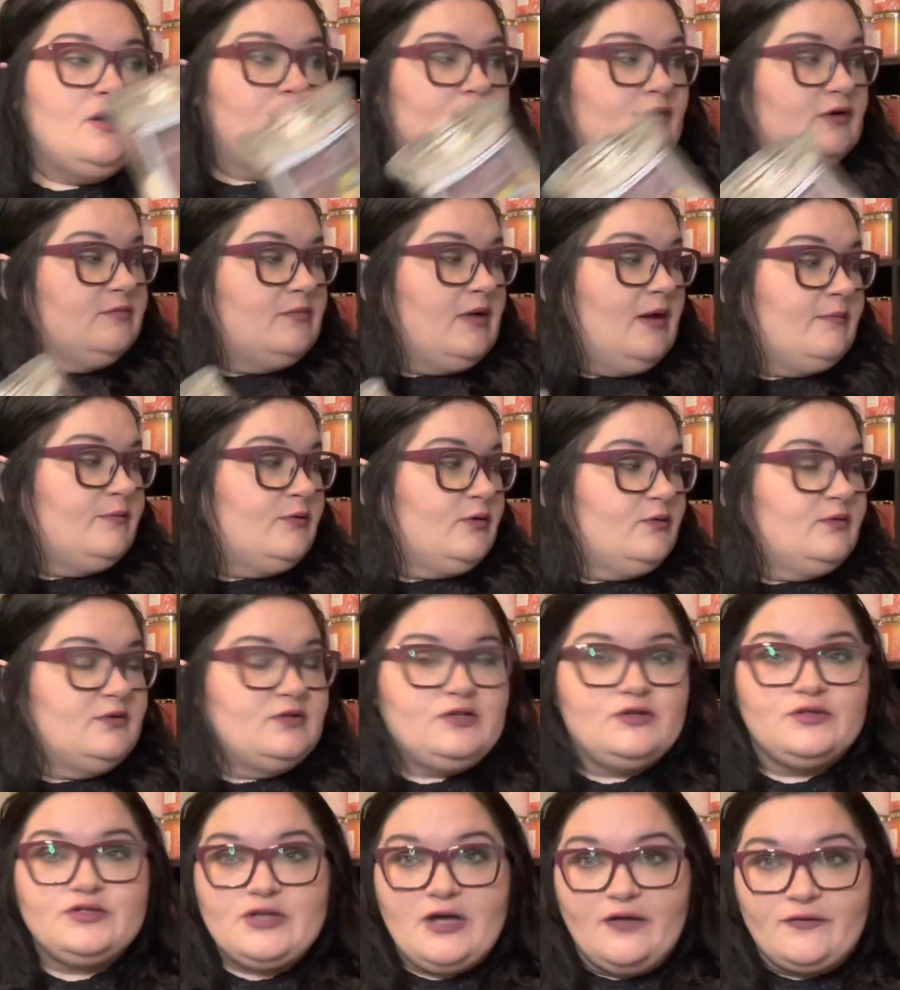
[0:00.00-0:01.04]
Remember when
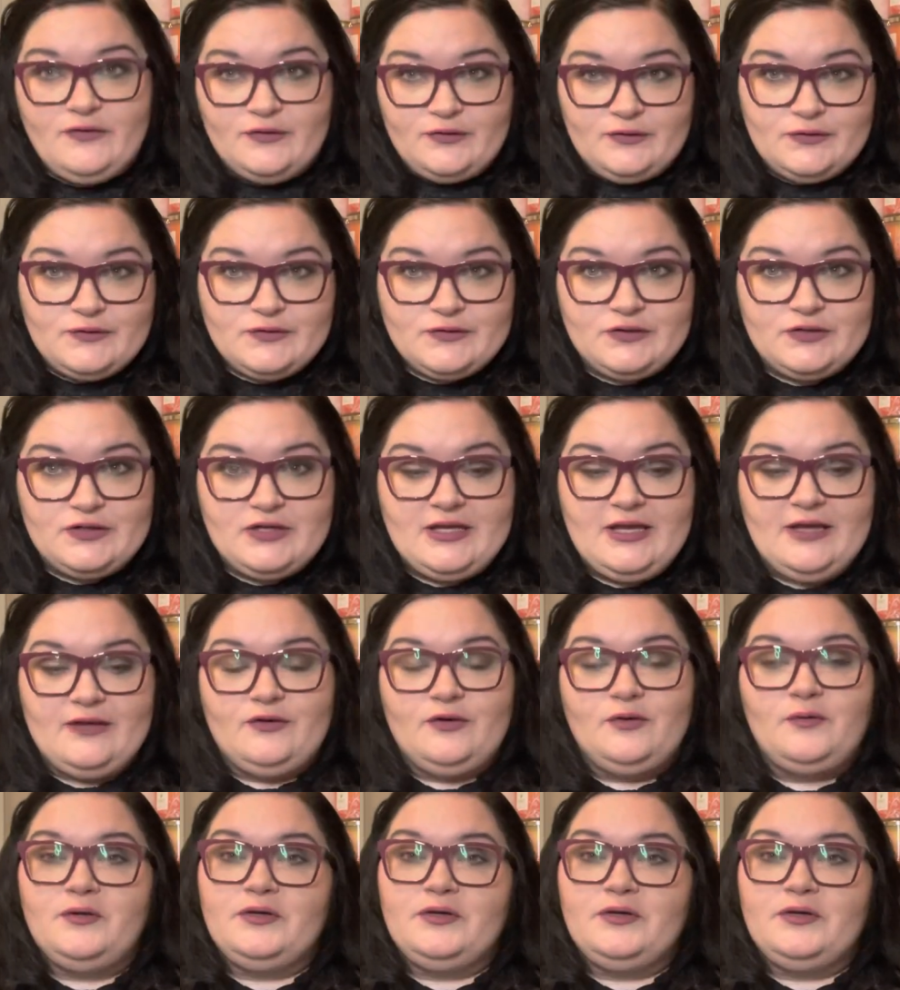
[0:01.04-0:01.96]
you saw the Goose Creek candle?